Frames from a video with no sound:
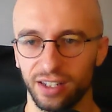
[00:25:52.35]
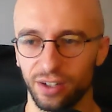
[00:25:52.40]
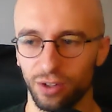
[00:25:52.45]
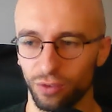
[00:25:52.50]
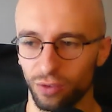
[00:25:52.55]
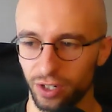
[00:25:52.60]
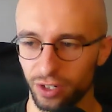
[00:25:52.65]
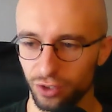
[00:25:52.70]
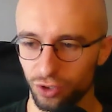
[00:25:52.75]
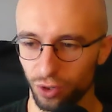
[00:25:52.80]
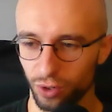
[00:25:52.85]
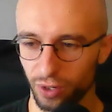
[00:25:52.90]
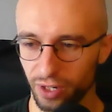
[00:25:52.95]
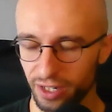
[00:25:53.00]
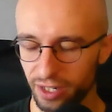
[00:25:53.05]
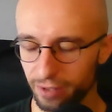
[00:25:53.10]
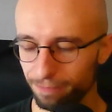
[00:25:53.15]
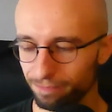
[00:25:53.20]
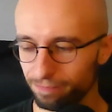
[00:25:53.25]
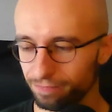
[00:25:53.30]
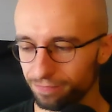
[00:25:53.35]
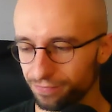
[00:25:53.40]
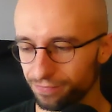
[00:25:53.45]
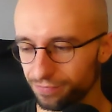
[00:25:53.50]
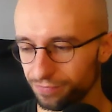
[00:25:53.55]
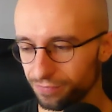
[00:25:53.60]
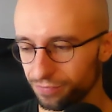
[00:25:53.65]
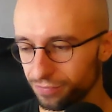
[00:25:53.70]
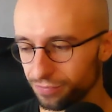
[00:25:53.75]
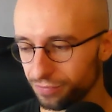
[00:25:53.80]
not really enjoying it.
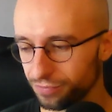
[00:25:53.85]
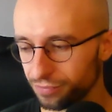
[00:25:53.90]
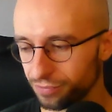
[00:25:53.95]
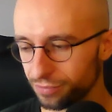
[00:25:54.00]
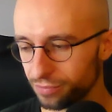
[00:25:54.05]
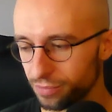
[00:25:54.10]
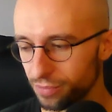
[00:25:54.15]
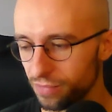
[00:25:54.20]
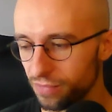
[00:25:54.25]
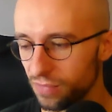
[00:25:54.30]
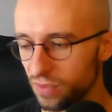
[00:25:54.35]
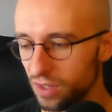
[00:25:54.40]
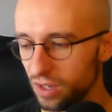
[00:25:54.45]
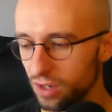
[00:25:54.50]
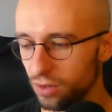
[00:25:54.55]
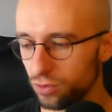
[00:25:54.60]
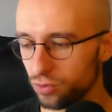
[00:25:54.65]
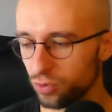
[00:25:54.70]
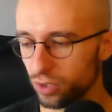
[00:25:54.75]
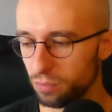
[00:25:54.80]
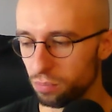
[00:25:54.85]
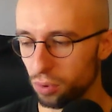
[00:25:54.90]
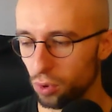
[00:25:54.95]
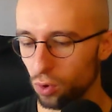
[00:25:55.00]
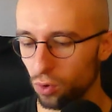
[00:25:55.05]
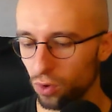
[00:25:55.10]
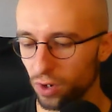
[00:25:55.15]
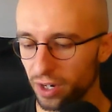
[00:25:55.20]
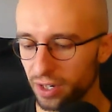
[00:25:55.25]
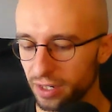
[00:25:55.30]
It was really
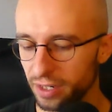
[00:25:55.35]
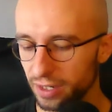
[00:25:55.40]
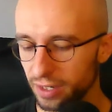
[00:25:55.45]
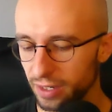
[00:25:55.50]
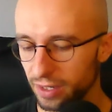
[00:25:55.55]
boring.